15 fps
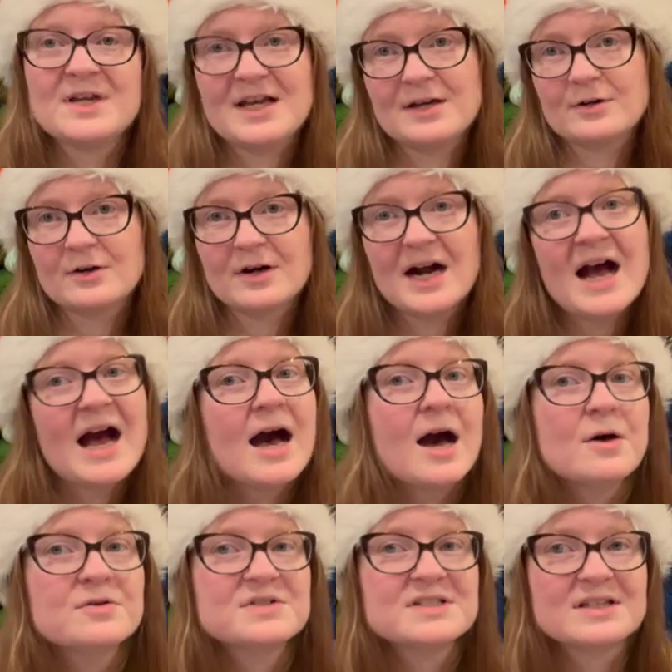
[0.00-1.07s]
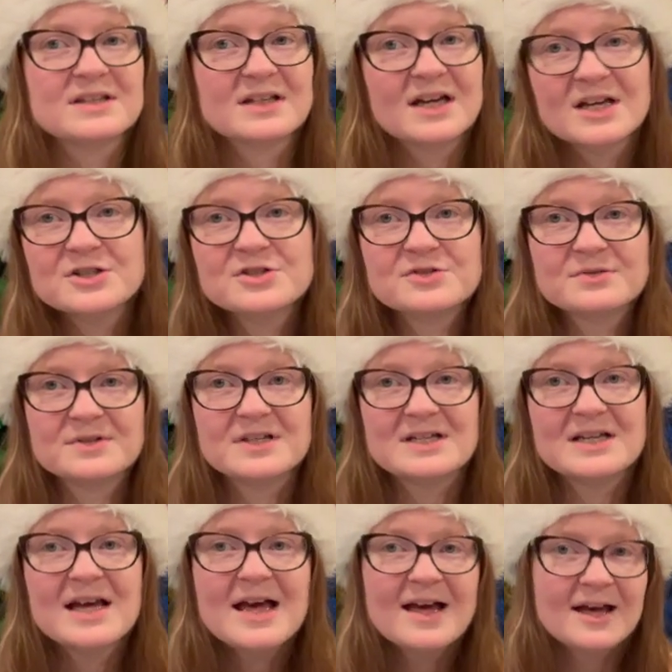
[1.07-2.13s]
and her house and the
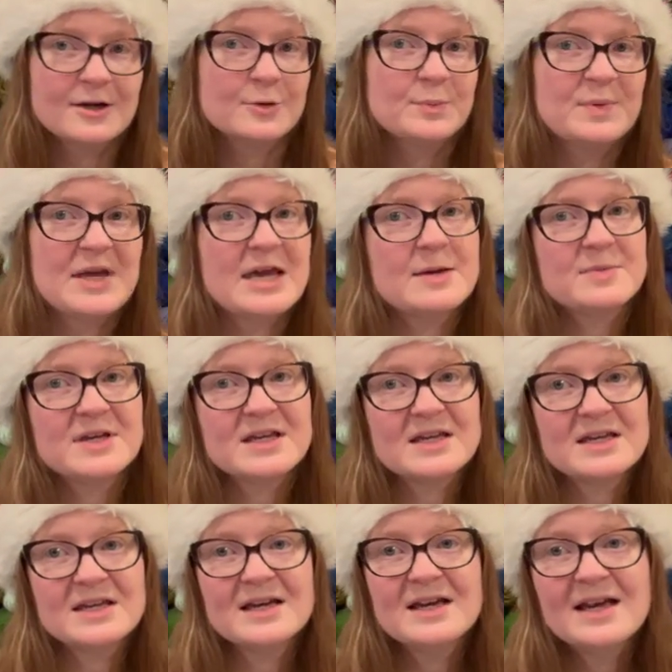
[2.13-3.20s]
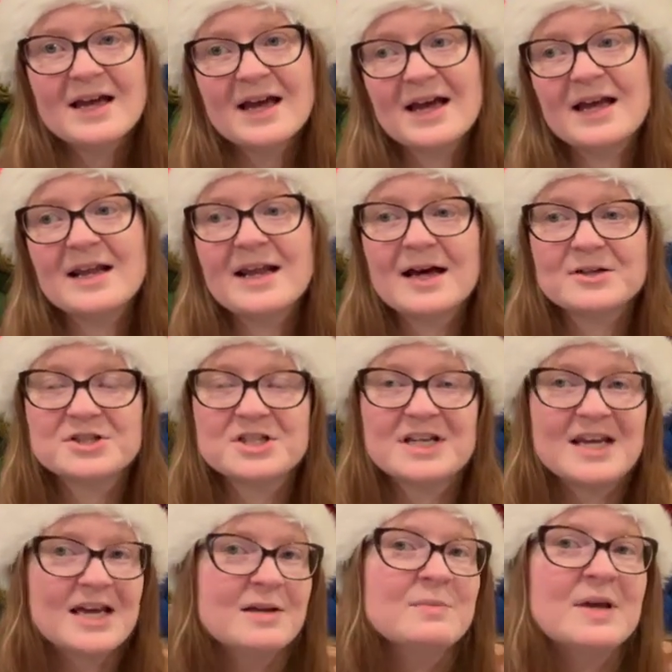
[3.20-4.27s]
country and her baby and how she
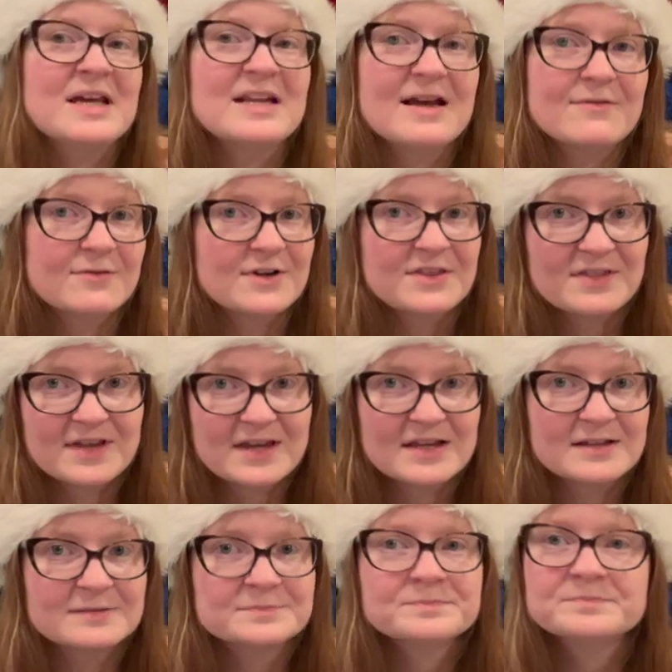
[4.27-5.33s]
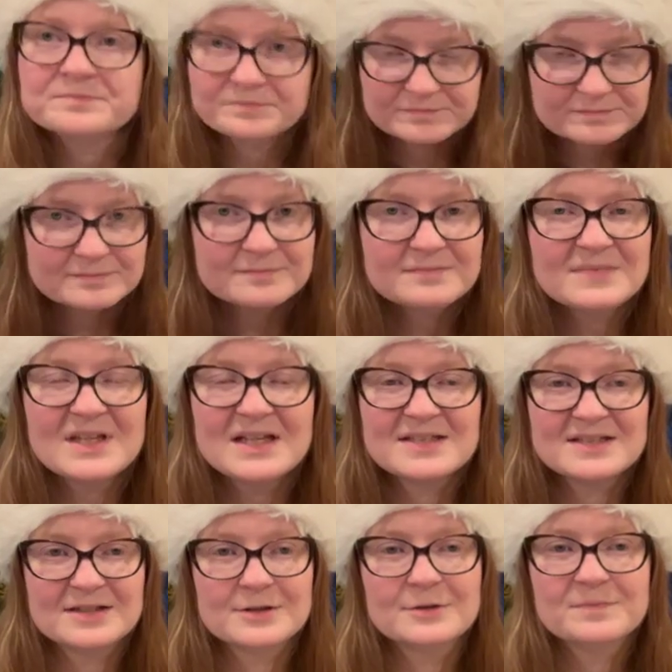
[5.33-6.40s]
handmade everything.
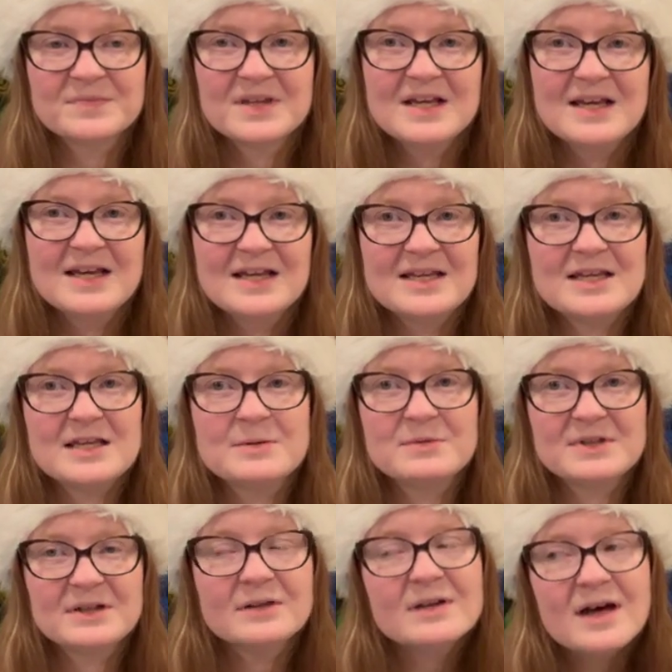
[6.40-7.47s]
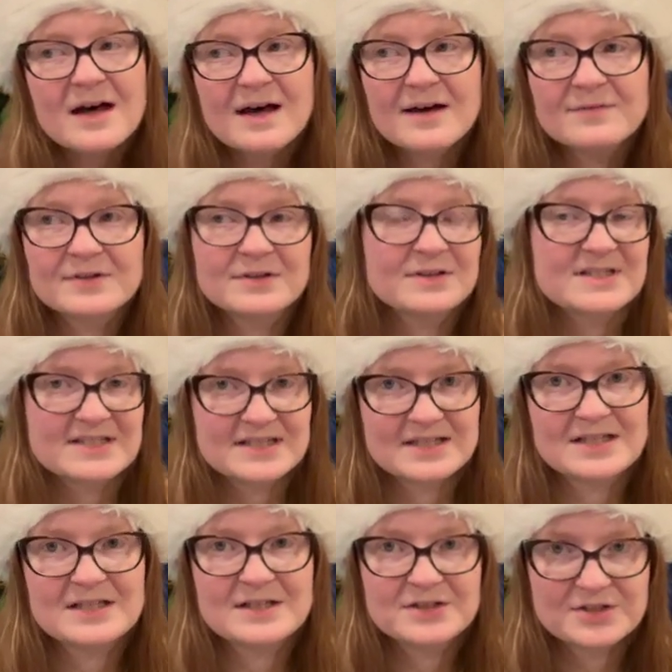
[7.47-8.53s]
So he would love
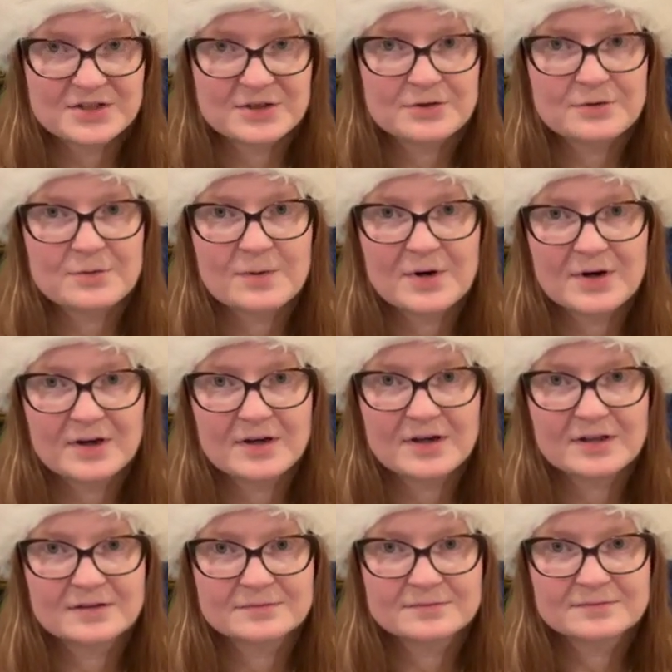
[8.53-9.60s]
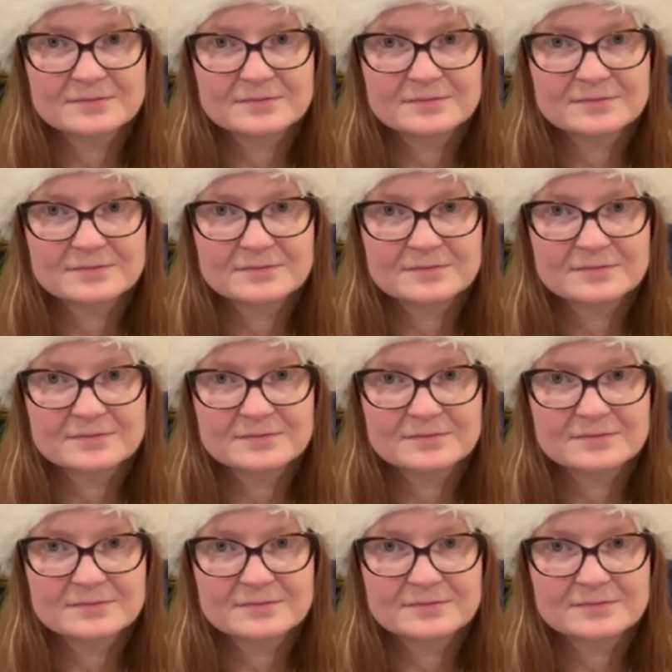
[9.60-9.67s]
listening to her